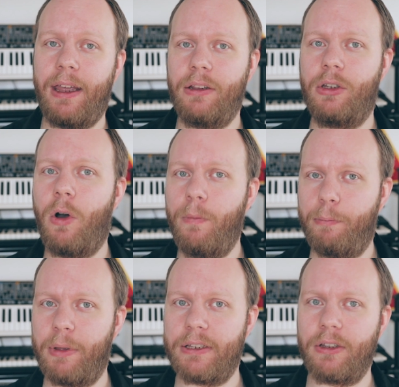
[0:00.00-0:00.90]
and
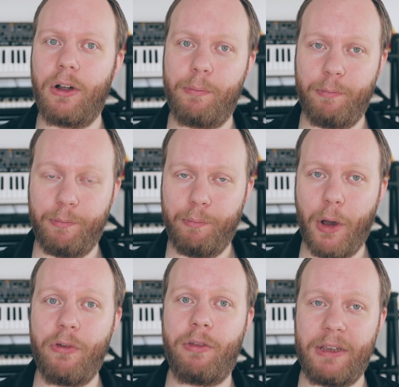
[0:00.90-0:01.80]
kompis are
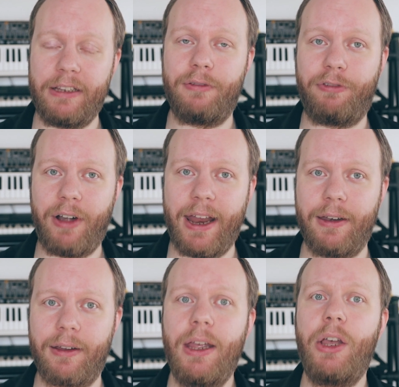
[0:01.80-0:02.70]
both means
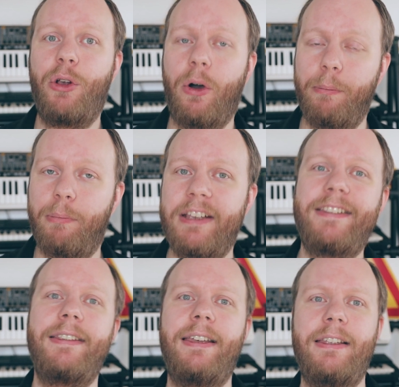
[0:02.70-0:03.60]
friend.
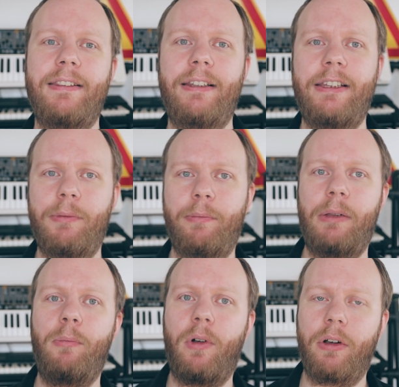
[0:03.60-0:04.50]
Kompis is a little
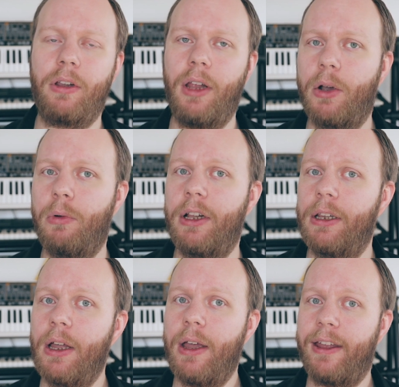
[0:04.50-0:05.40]
bit more
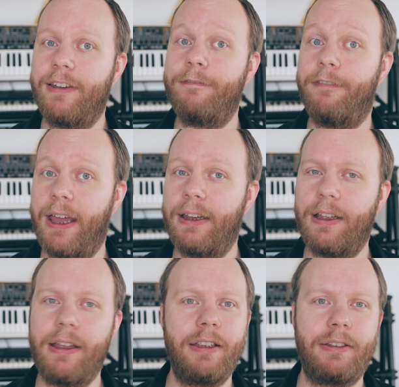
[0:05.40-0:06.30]
colloquial and vän
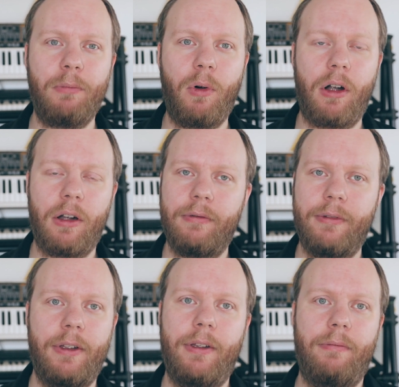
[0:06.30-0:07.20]
is more
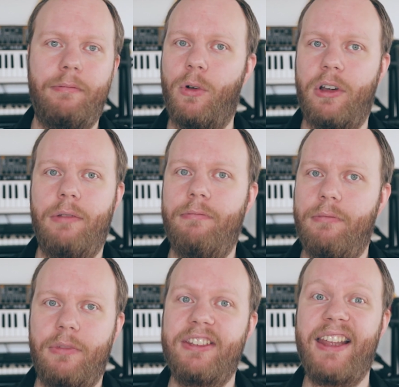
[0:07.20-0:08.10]

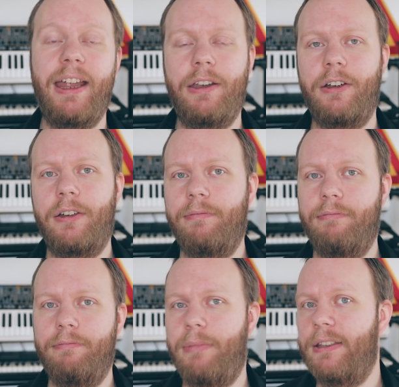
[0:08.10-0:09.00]
standard,
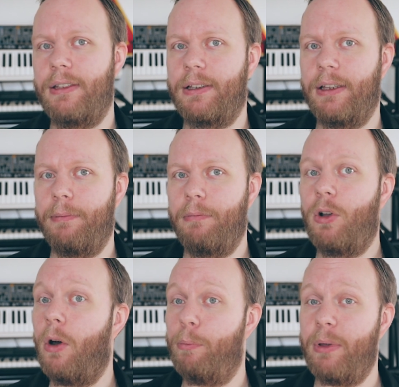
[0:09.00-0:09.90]
basically.
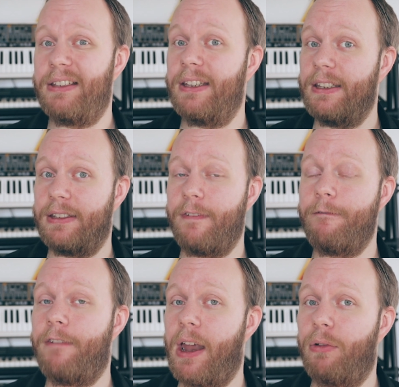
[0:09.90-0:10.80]
Kompis is
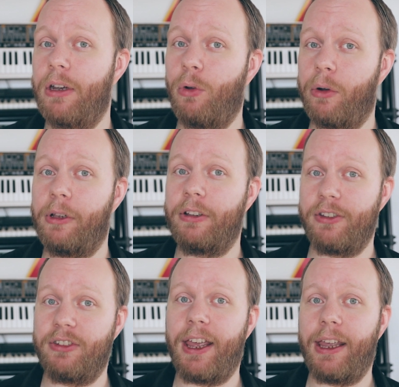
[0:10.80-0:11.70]
very normal
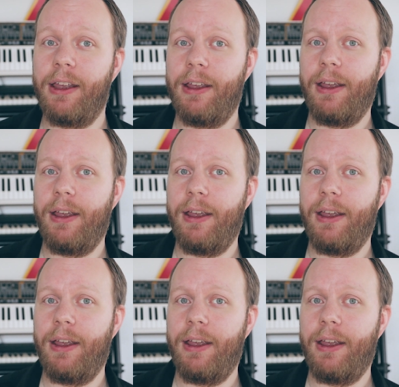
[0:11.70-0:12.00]
to say